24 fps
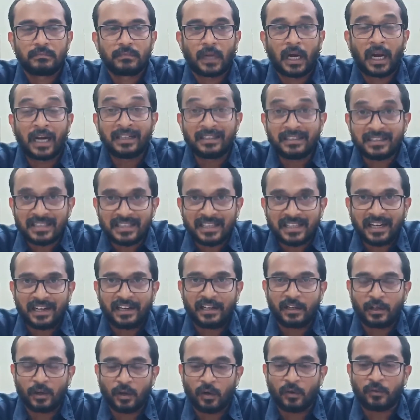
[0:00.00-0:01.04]

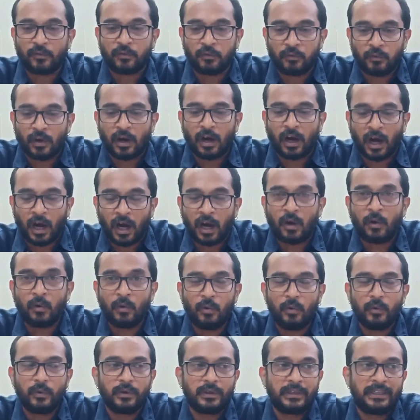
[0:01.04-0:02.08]
understanding of how
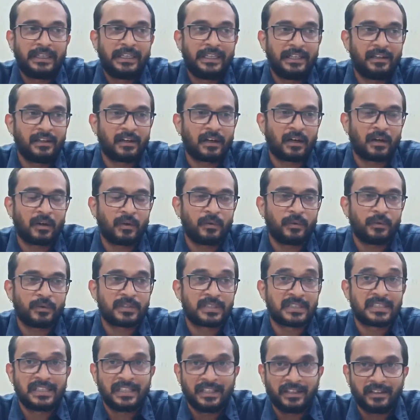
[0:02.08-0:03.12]

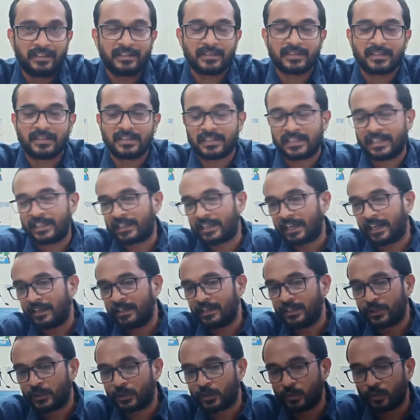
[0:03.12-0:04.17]
serious this entire
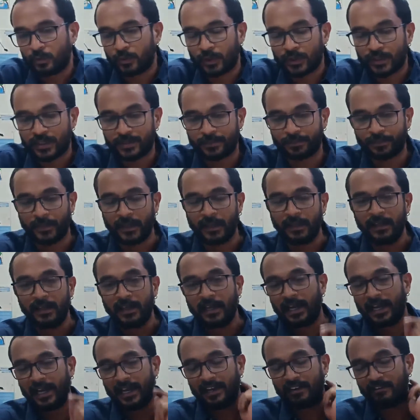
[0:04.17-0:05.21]
issue was.
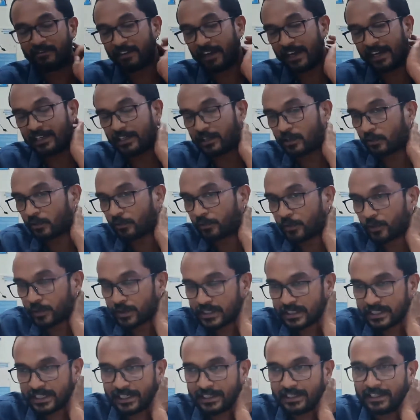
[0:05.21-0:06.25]
And while it of course
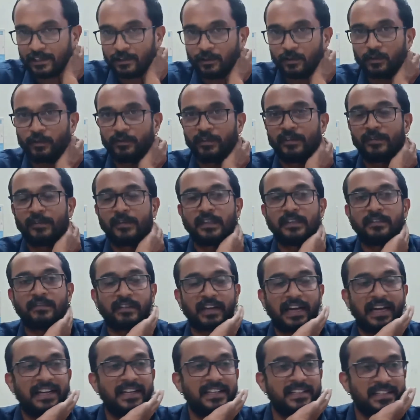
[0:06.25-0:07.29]
said that we will give
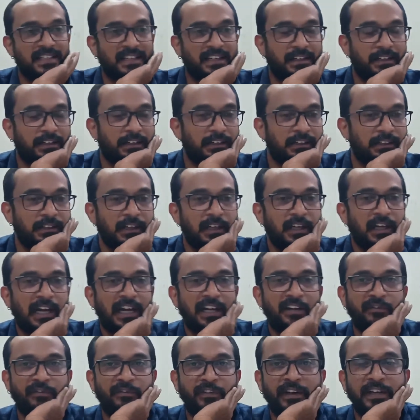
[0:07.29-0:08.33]
rice
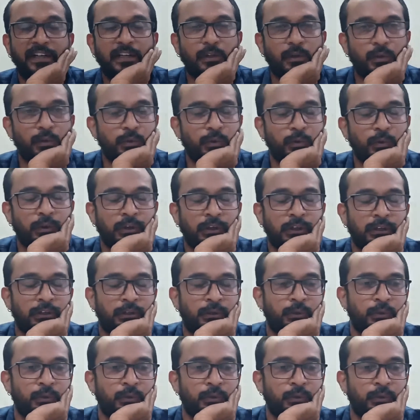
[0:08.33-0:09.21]
and wheat to